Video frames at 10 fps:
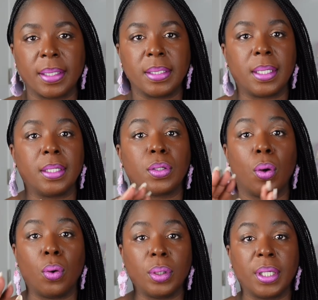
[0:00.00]
is, and it's
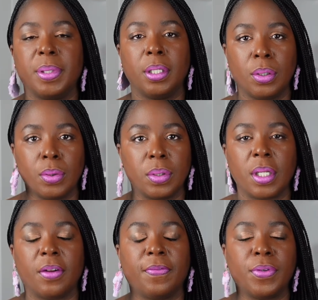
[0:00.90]
only being used
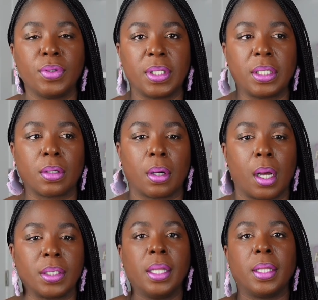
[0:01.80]
in a few states
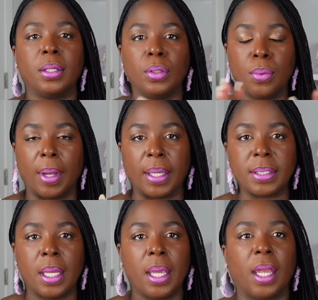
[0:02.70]
across the U.S.
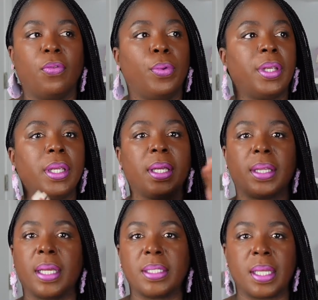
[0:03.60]
If we can get
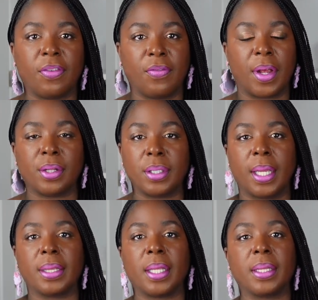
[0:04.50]
that done federally,
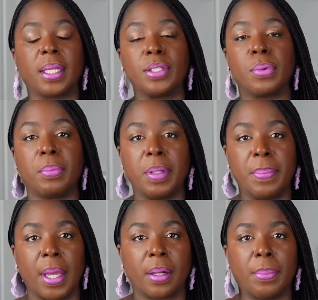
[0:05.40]
I think things will be
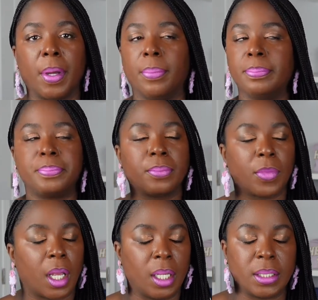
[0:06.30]
better, but
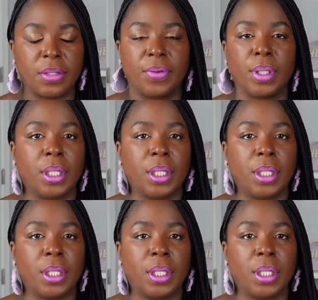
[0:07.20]
and civilian